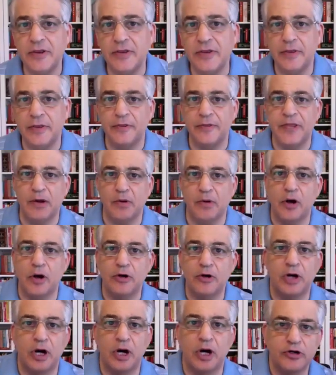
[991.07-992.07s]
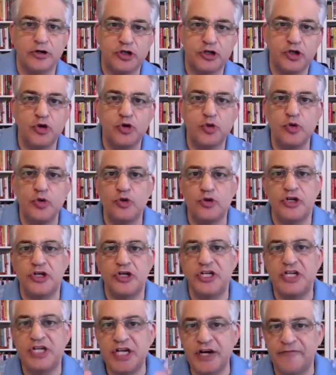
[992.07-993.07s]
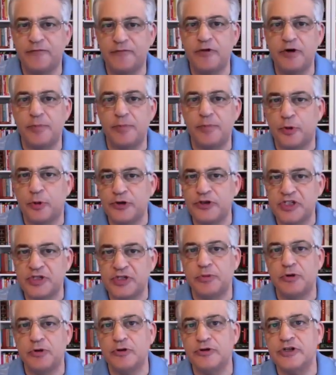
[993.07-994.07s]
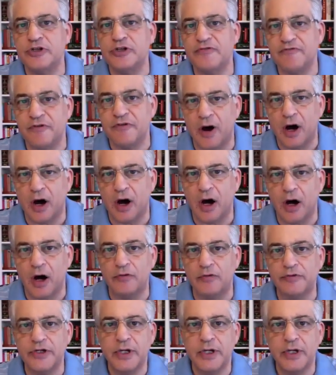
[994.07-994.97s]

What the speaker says: there are two different principles involved,